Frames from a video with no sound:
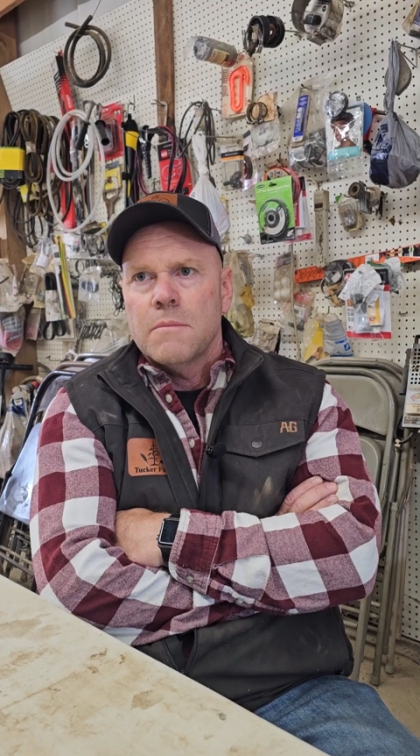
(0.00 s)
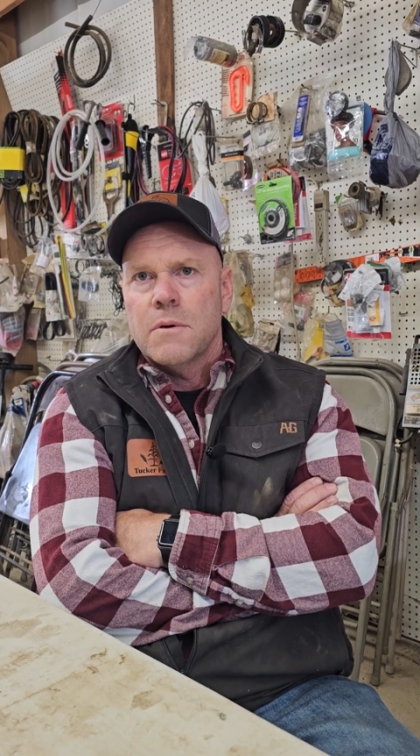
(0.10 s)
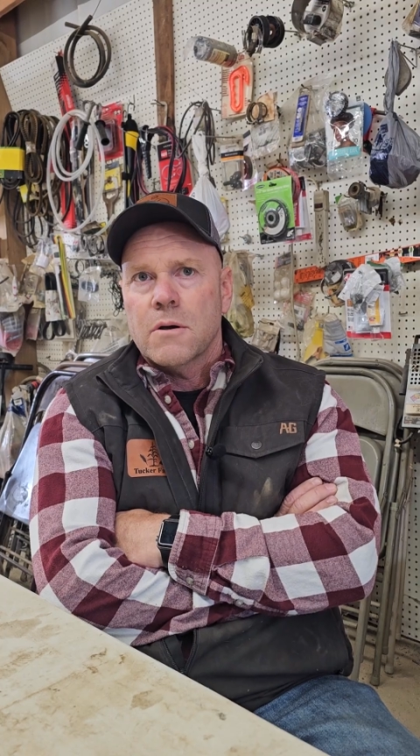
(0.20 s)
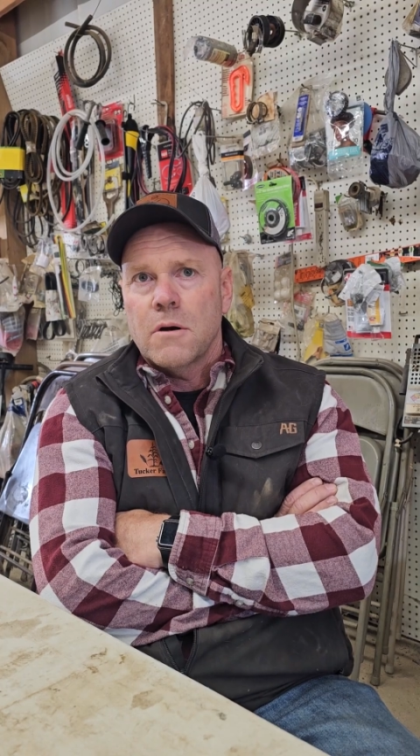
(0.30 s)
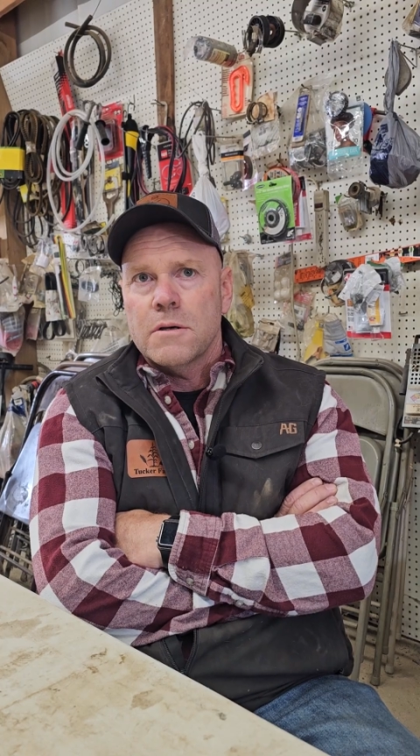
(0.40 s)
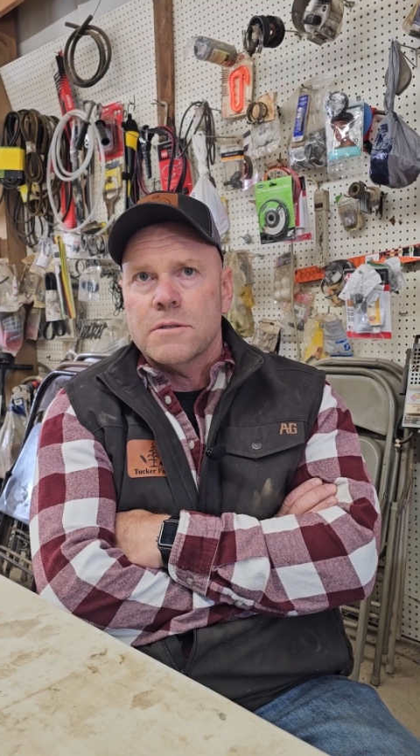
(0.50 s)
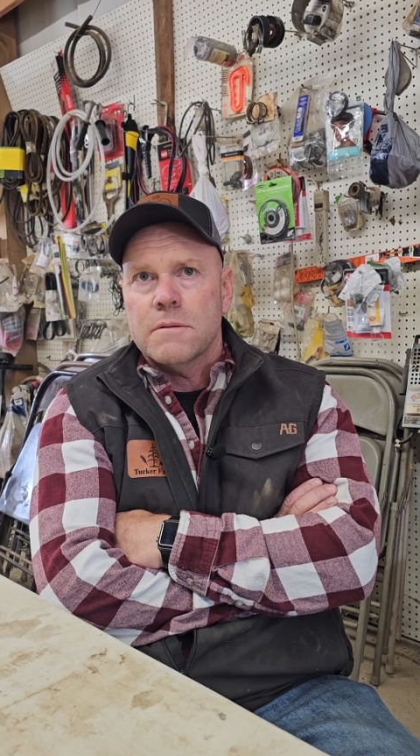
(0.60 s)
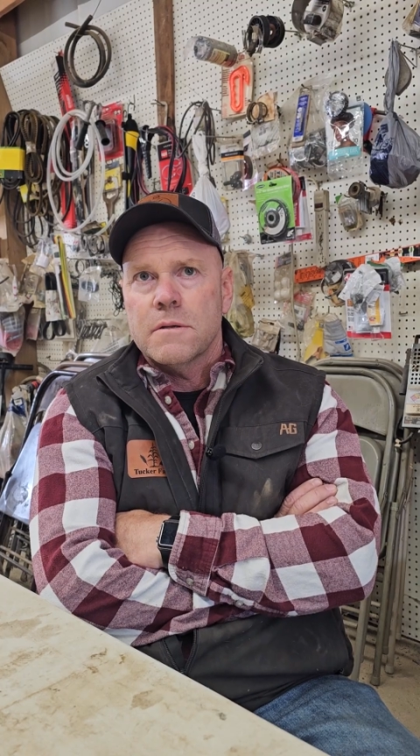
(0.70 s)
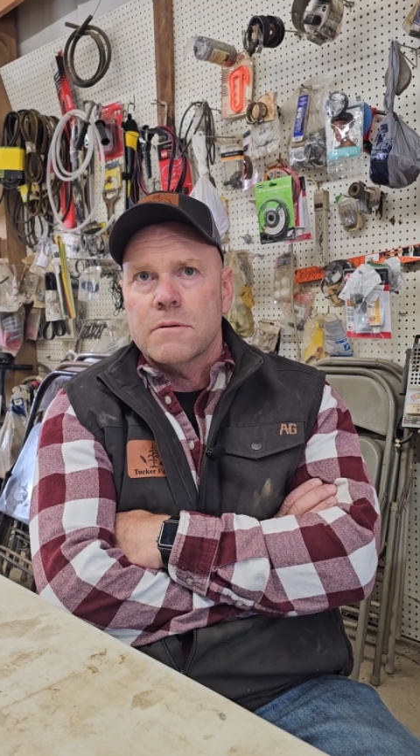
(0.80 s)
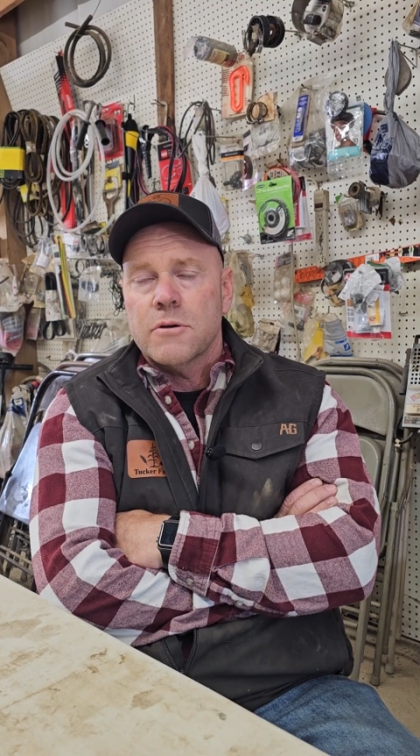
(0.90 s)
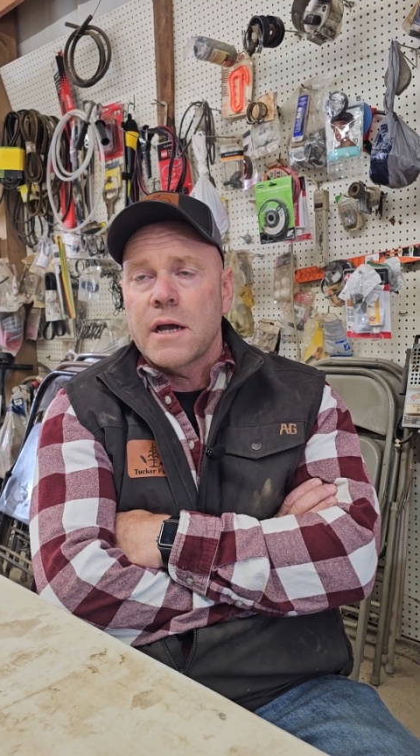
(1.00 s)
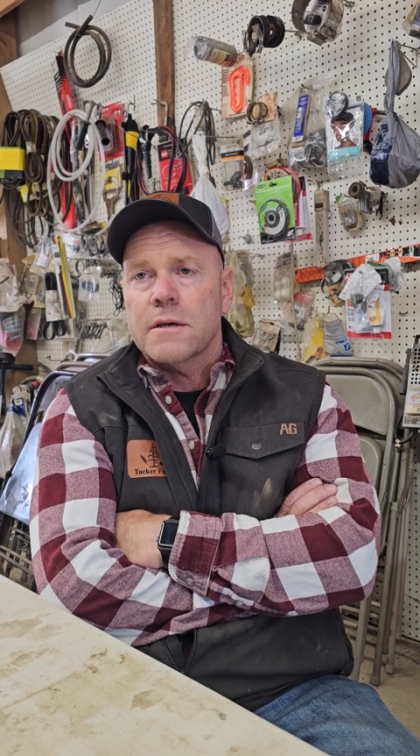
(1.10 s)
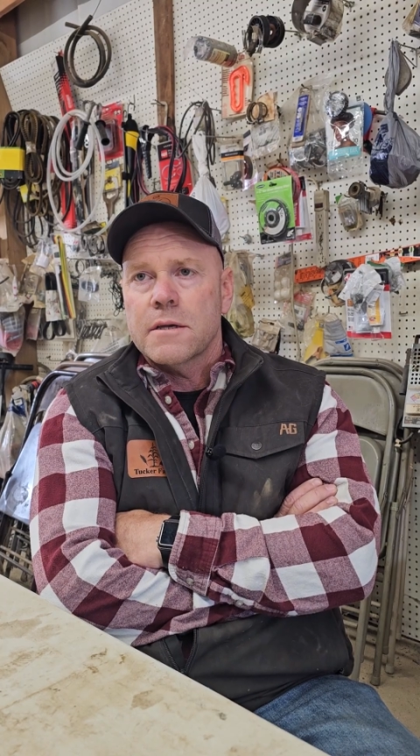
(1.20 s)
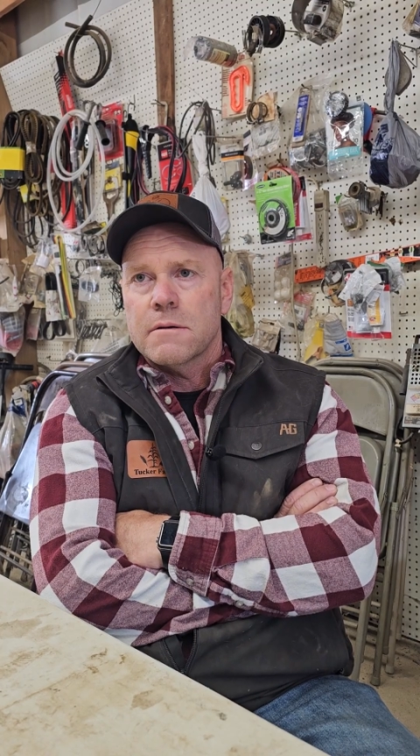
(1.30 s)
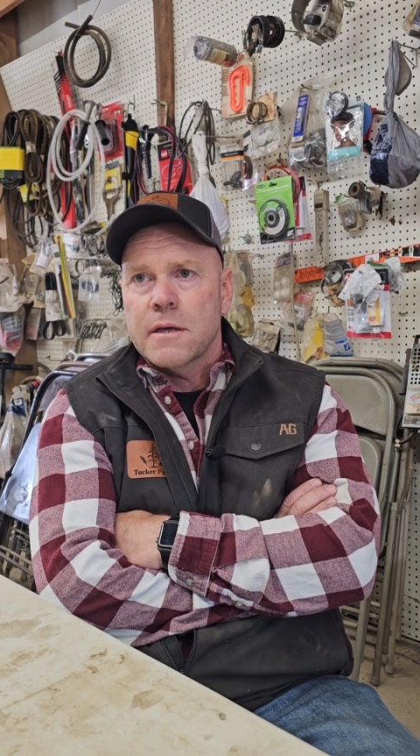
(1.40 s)
because of the
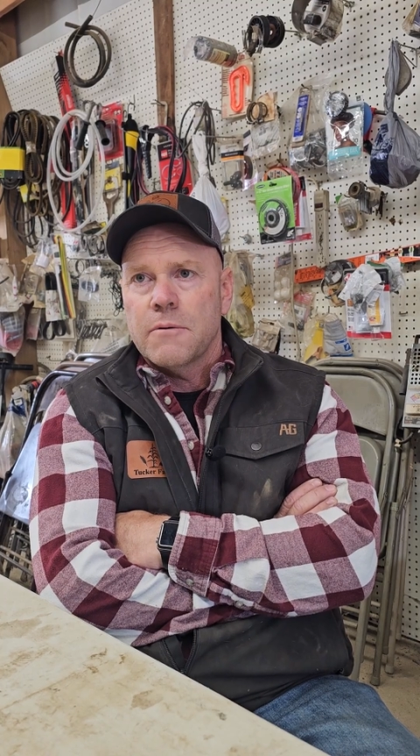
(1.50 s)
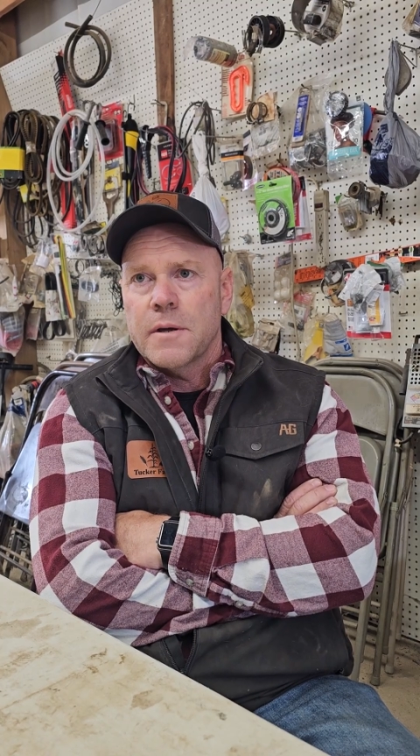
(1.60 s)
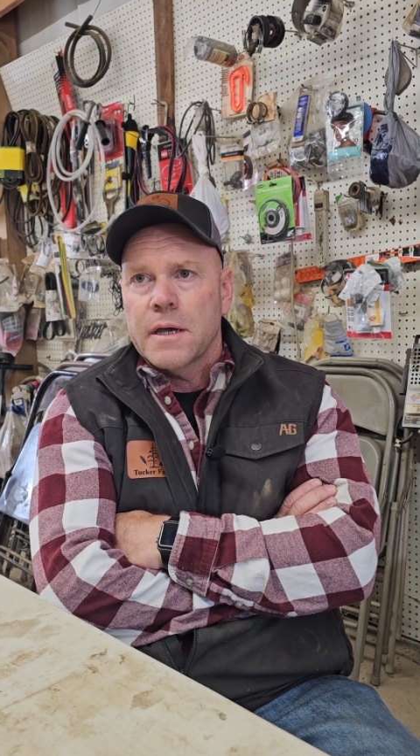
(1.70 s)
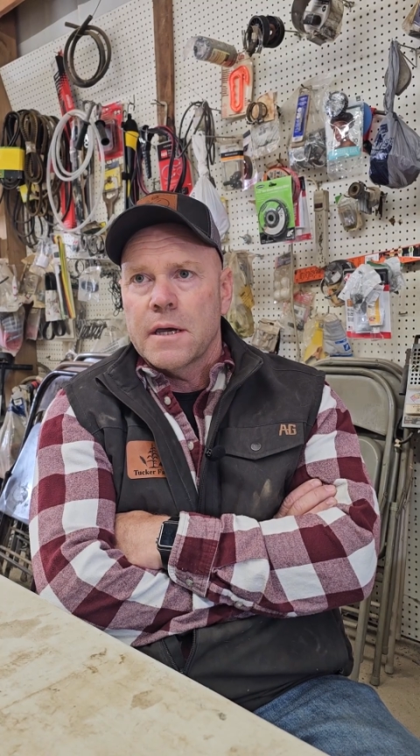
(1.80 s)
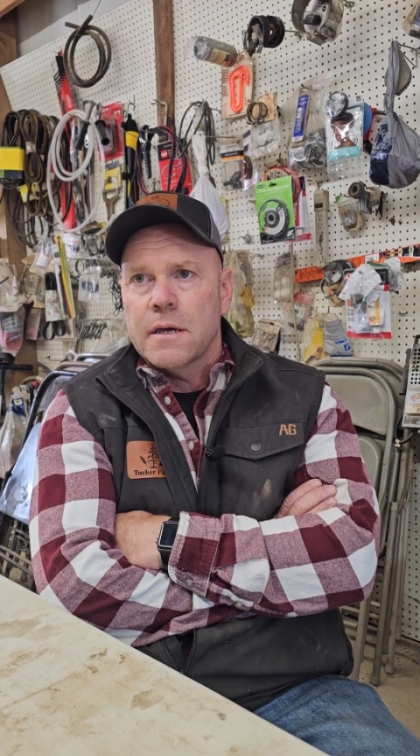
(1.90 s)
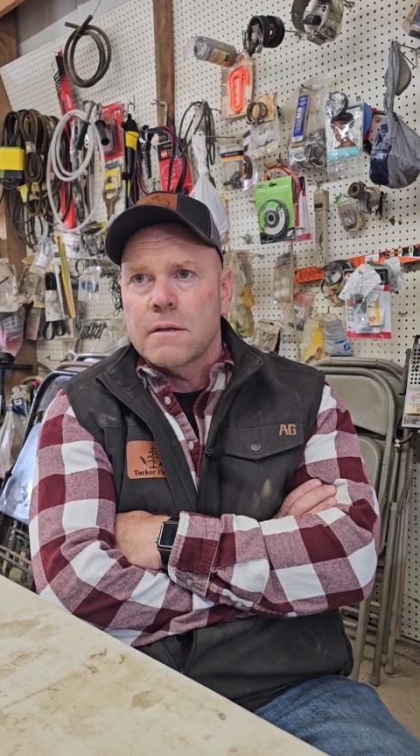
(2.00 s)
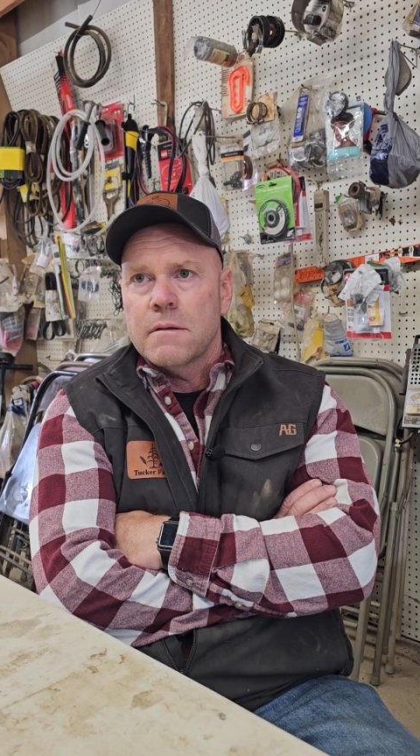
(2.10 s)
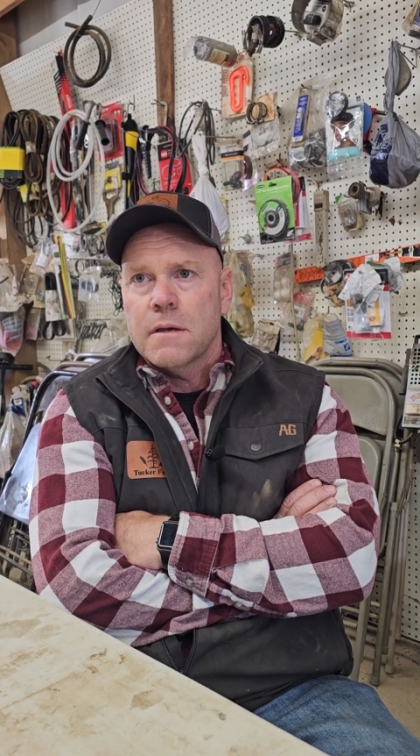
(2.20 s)
drought year that we had,